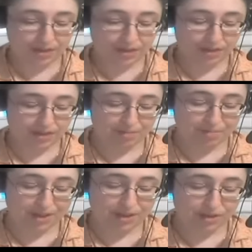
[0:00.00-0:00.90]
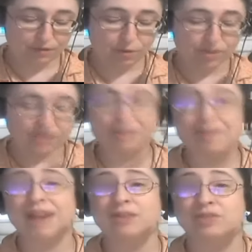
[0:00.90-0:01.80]
and about fourteen
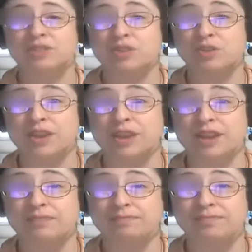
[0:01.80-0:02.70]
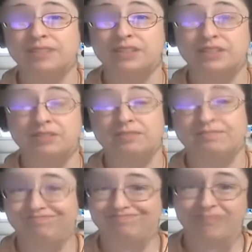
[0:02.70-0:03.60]
pounds in the U K. At least
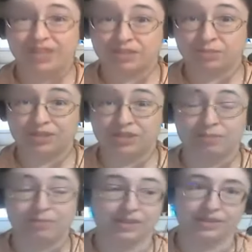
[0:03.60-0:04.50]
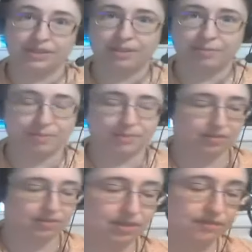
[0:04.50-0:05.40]
that's the retail price. I can't promise
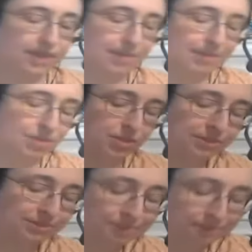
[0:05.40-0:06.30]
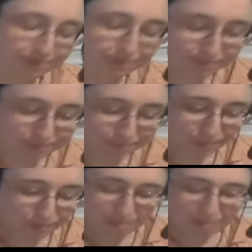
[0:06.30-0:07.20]
it'll for that much.
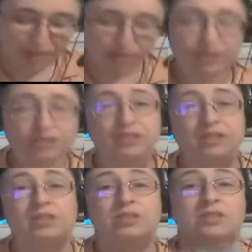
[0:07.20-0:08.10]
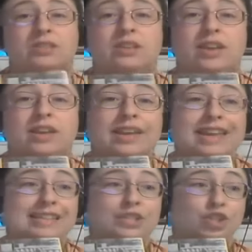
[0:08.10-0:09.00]
But this is
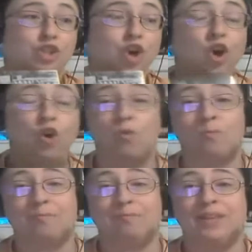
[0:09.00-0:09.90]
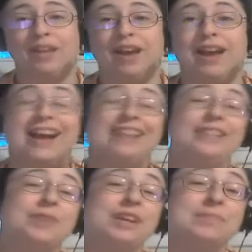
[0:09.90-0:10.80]
a tome. I highly
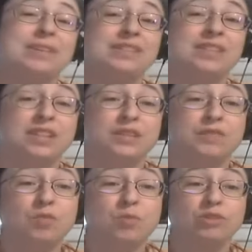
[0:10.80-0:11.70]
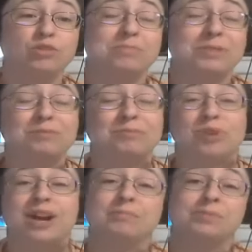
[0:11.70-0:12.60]
recommend that if you want to build
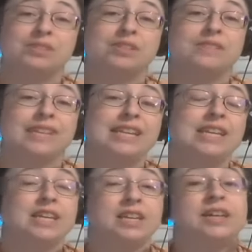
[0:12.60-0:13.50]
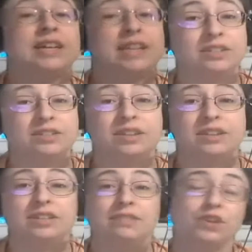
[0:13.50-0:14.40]
props of any kind
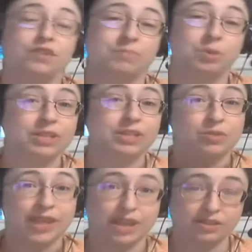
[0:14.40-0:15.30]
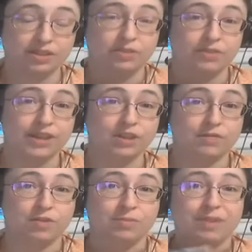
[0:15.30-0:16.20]
that involve molding or casting or
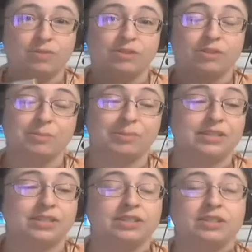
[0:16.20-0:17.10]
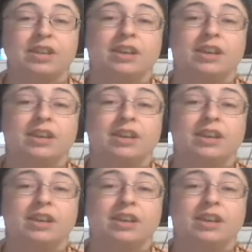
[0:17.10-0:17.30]
vacuforming or thermoplastics,